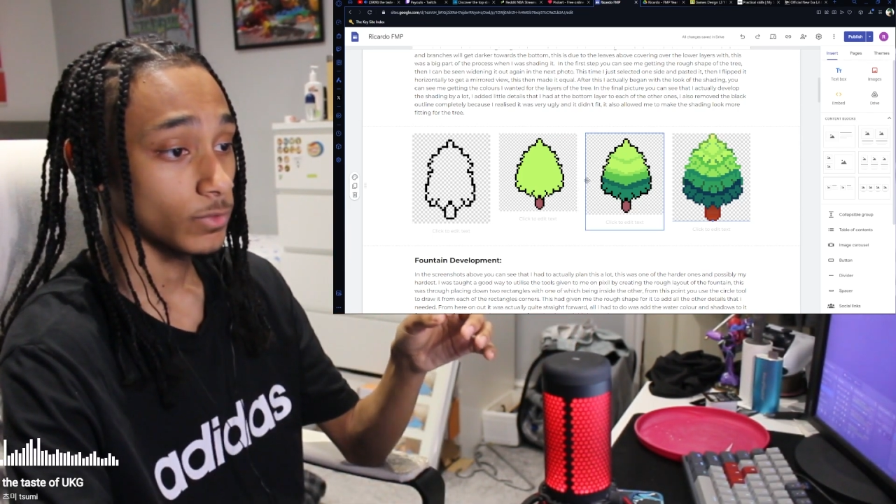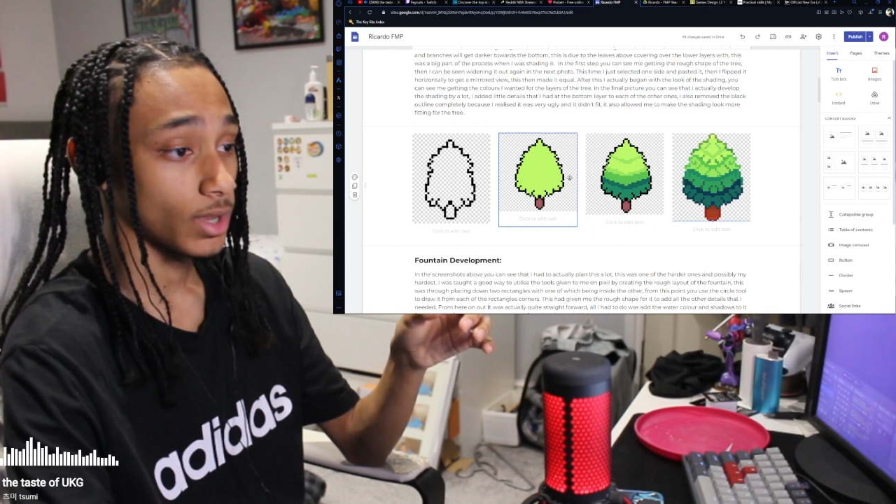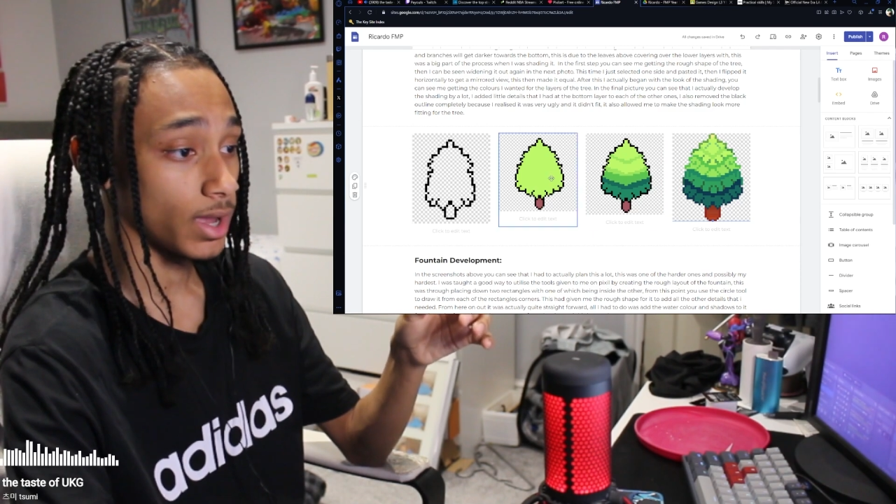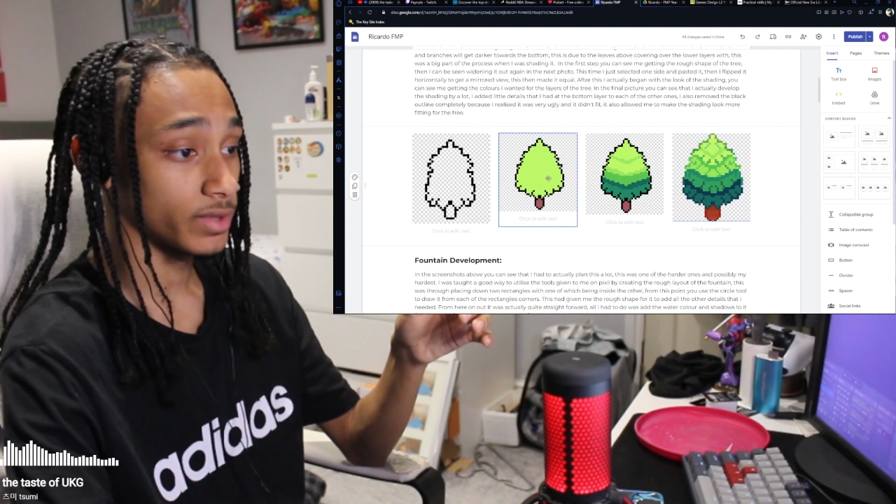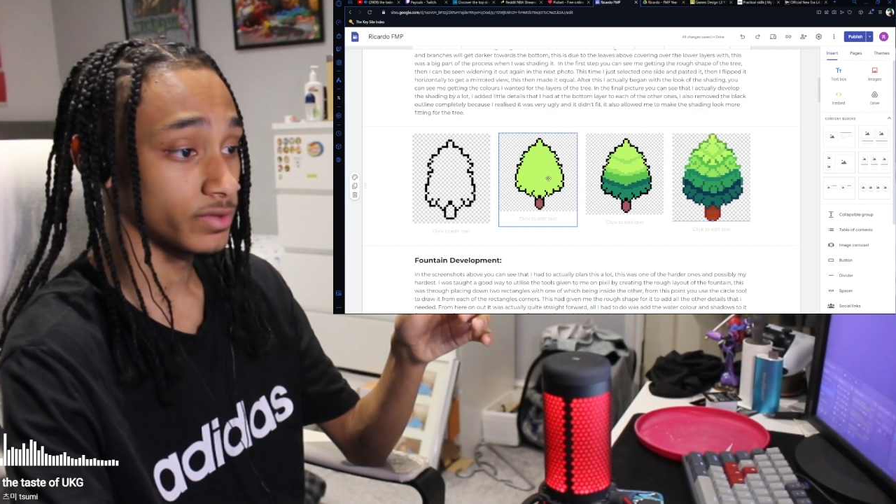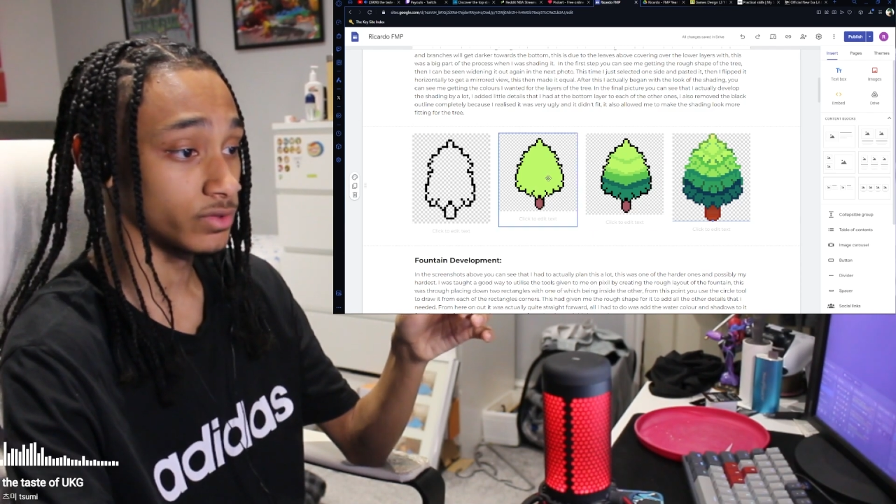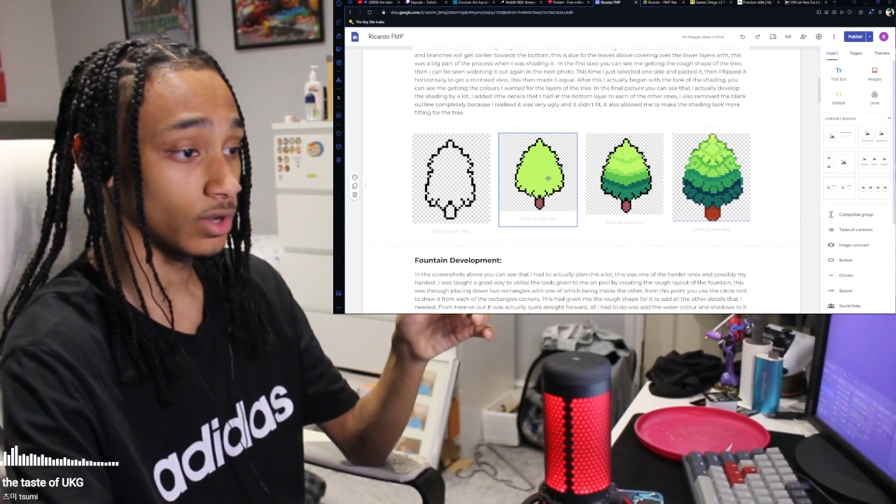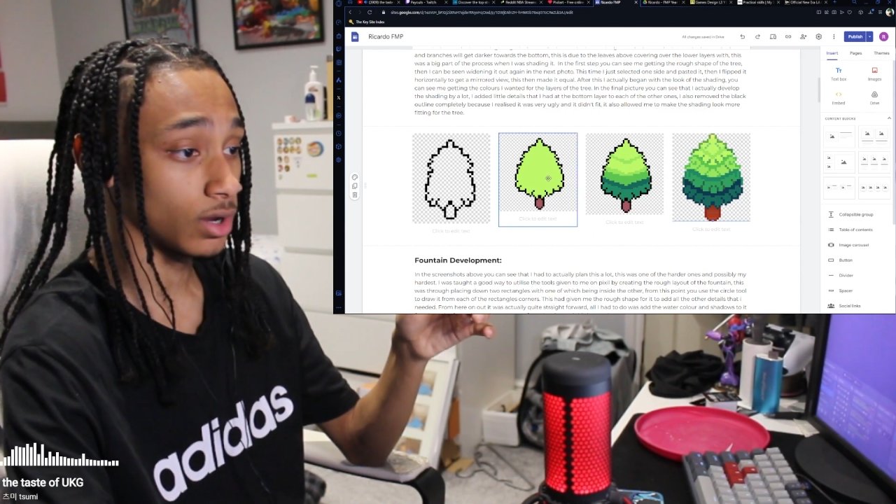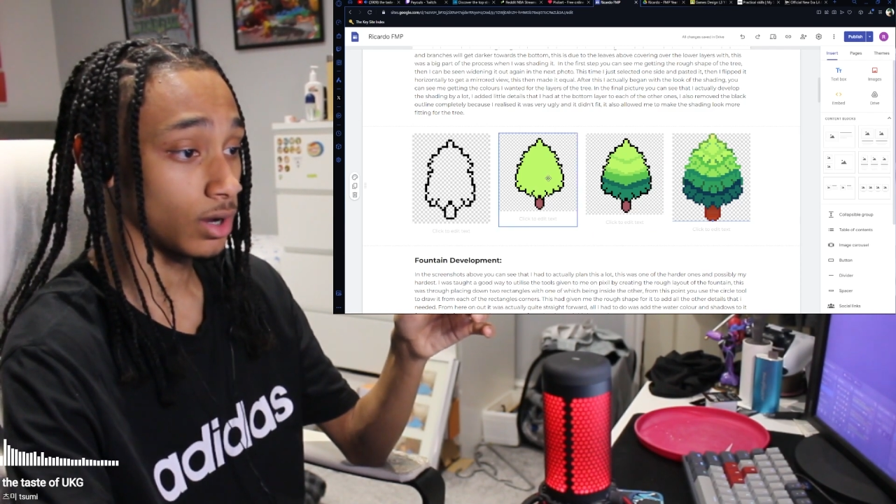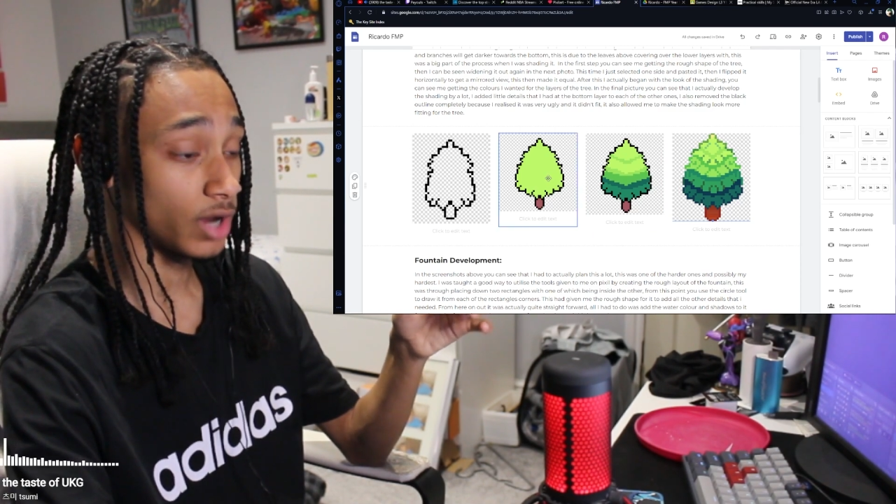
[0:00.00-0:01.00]
And
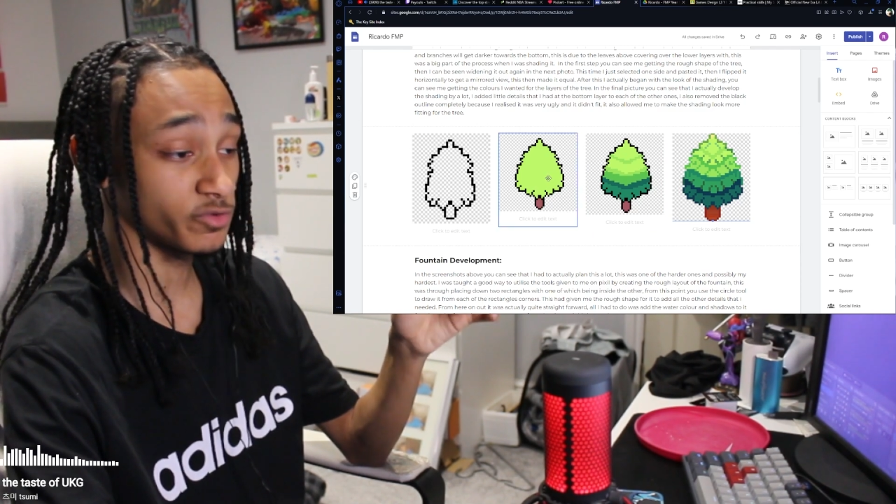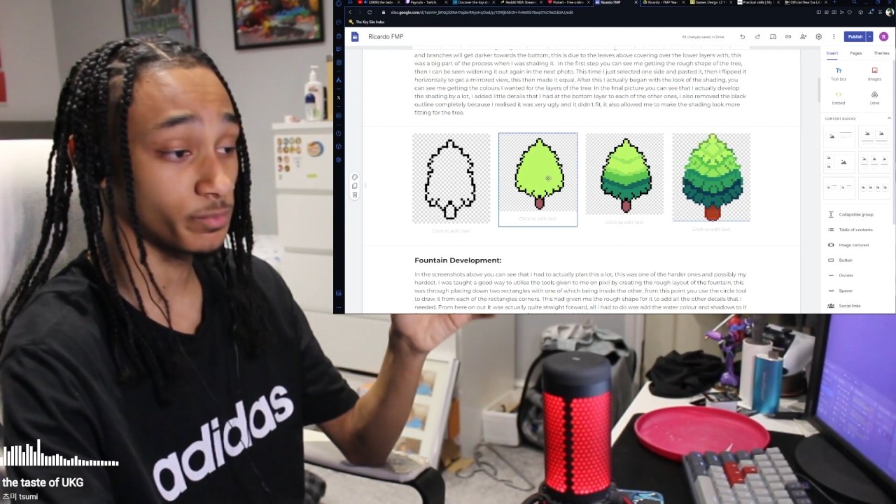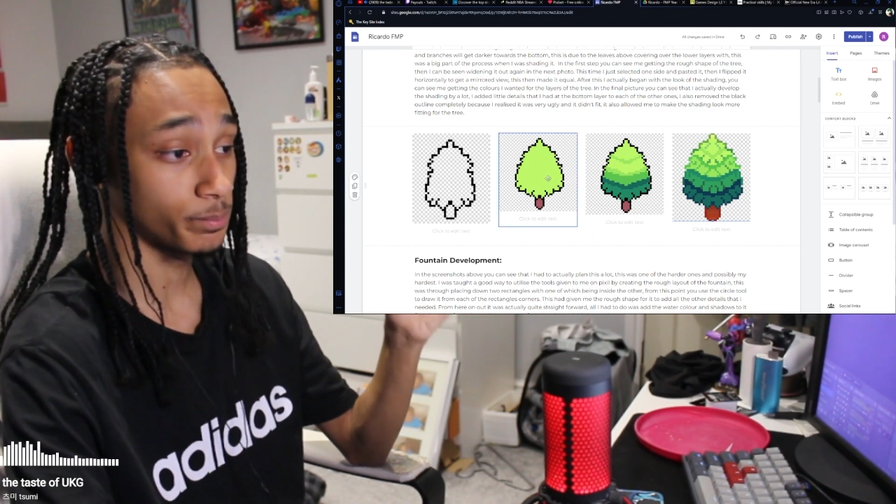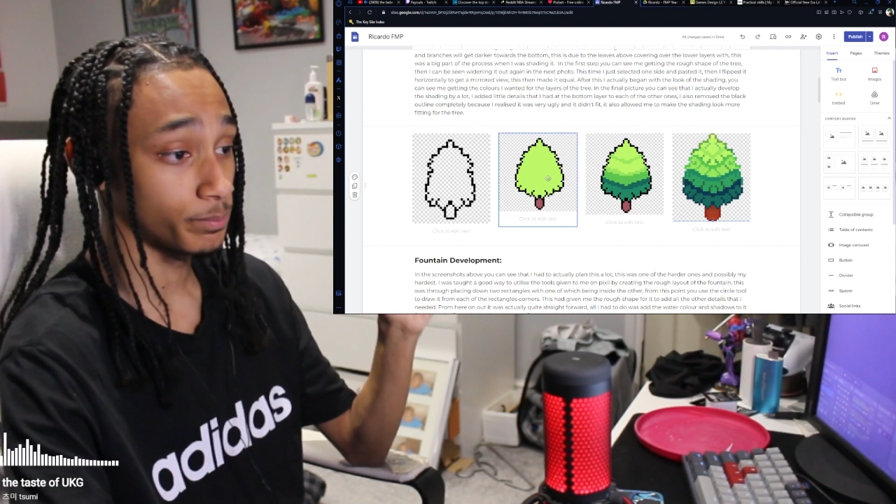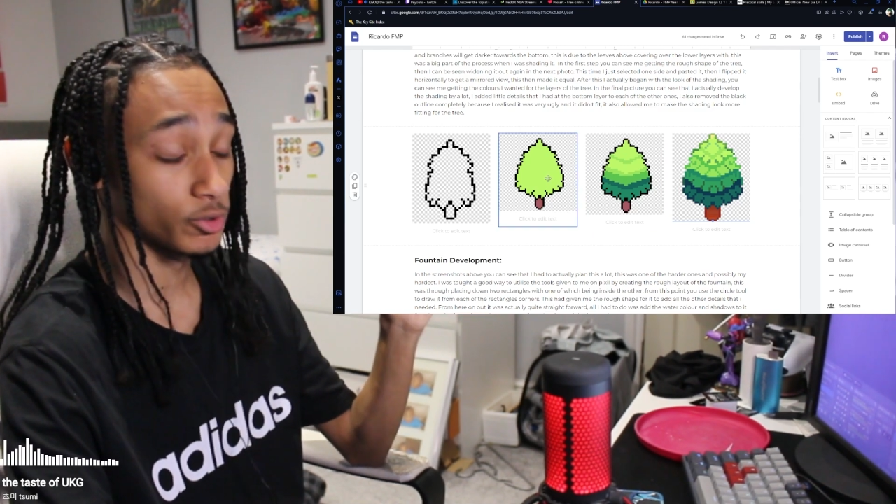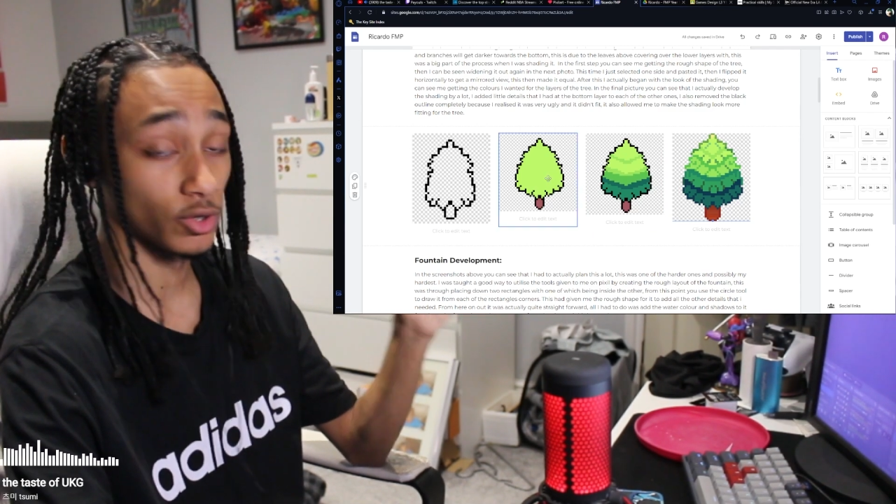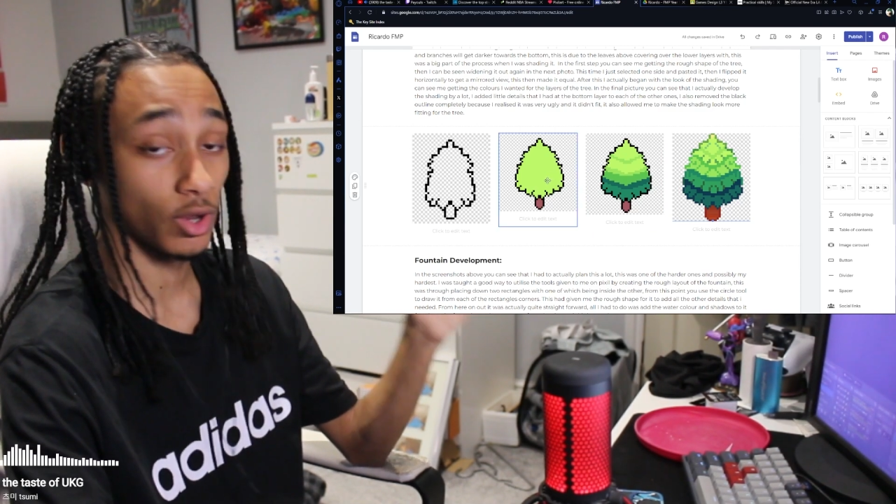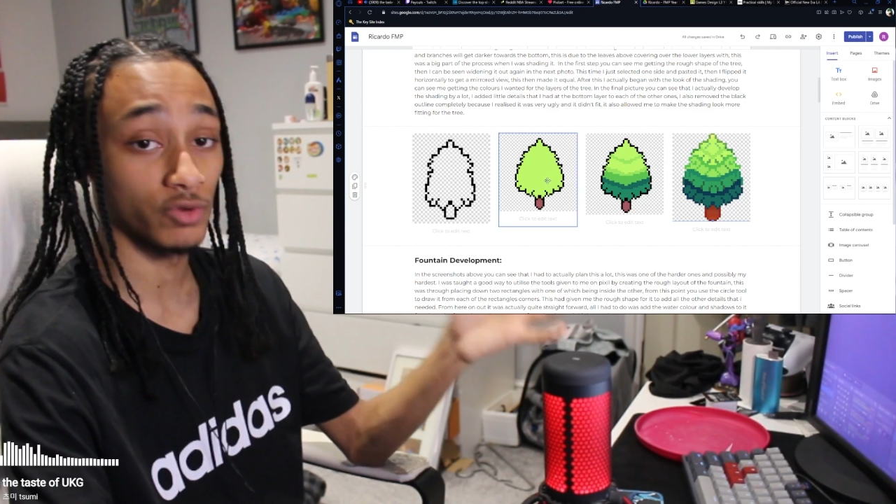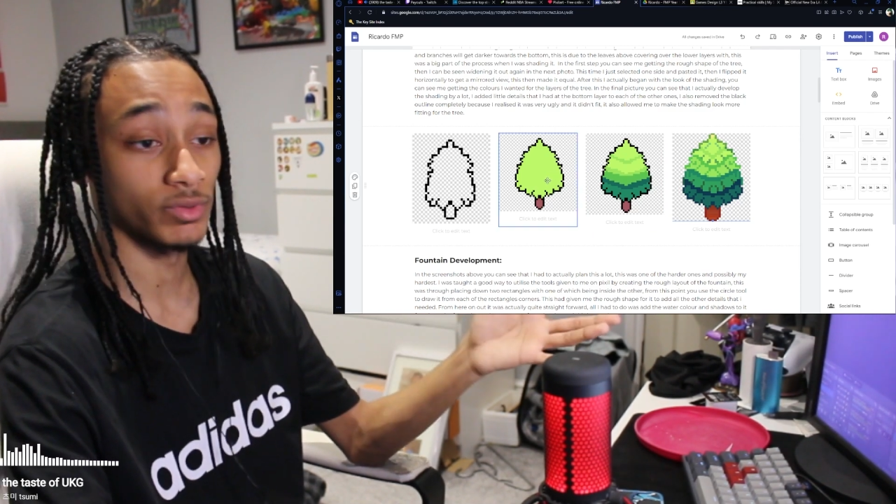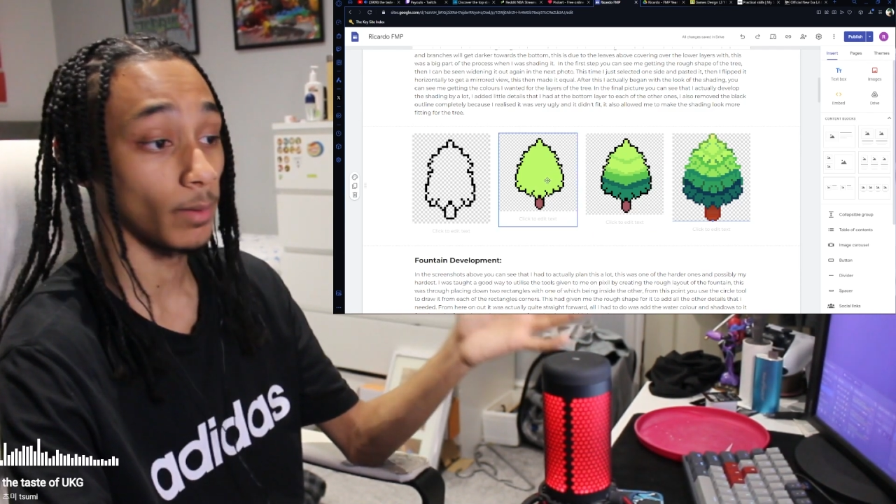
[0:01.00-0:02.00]
I just put the color in.